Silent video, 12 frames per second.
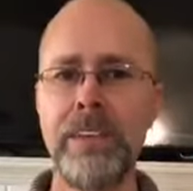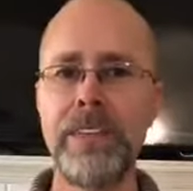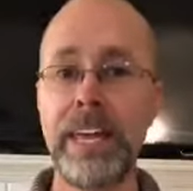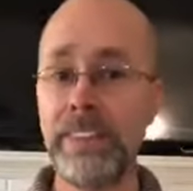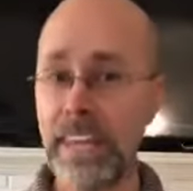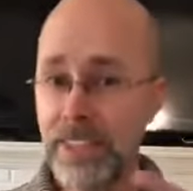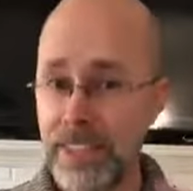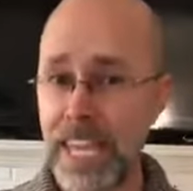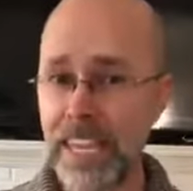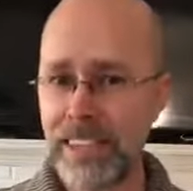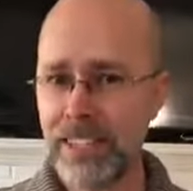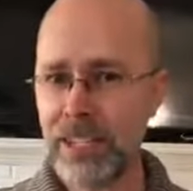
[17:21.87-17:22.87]
that they
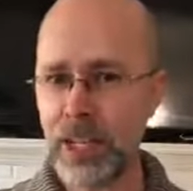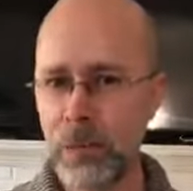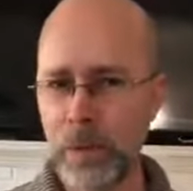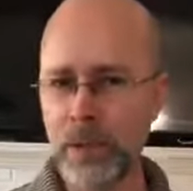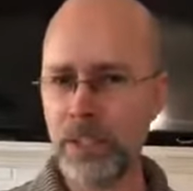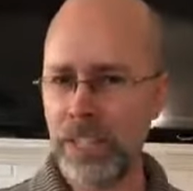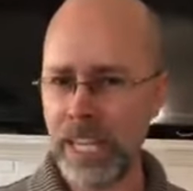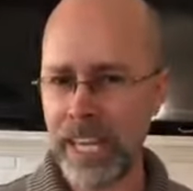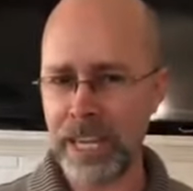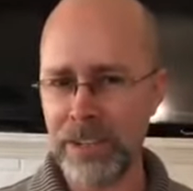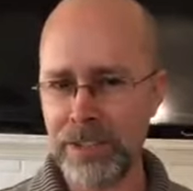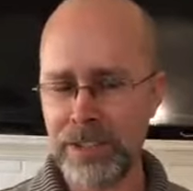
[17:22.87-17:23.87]
think this other person
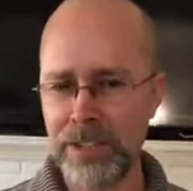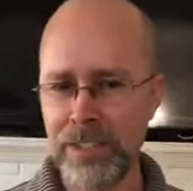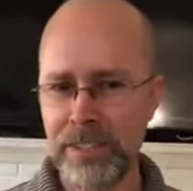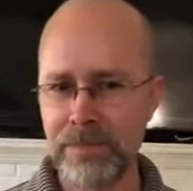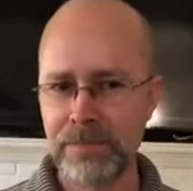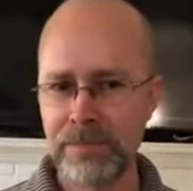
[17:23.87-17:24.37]
is,